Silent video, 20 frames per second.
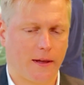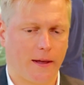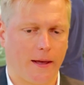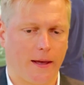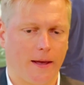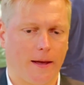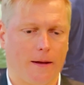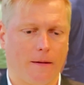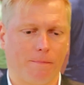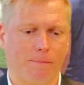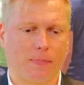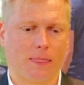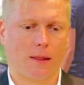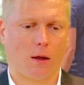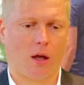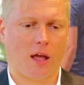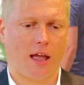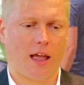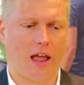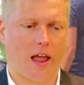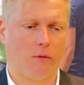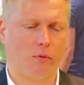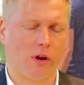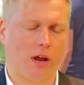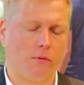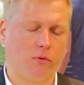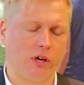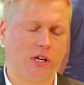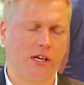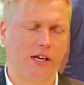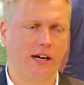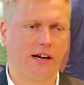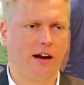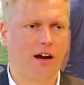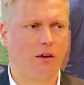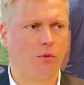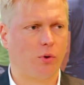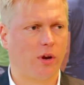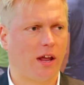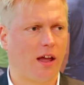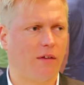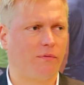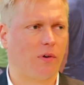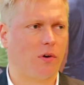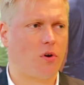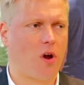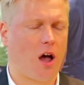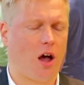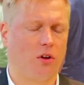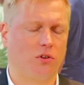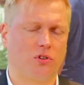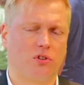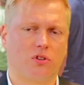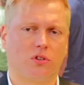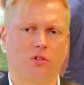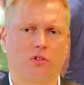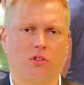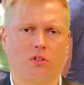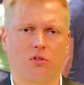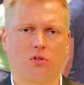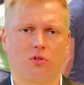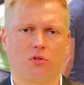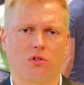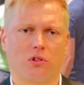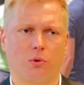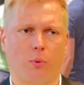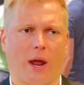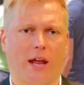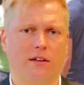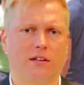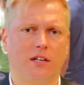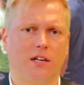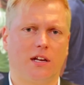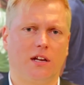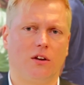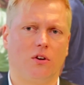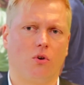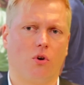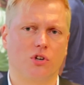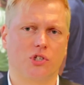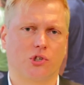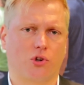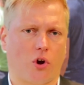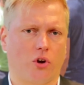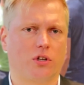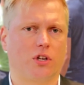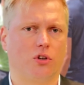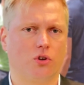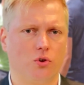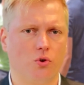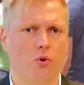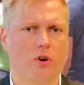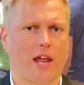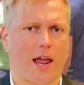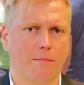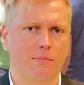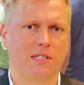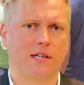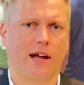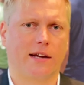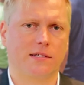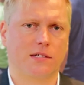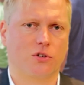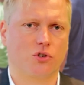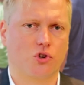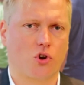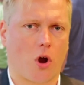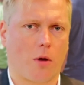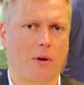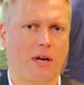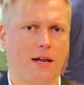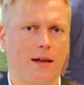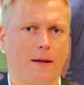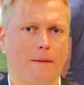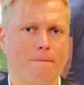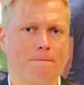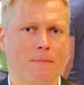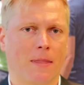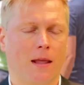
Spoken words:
Every year we have around 20 or 30 new campsites in Germany,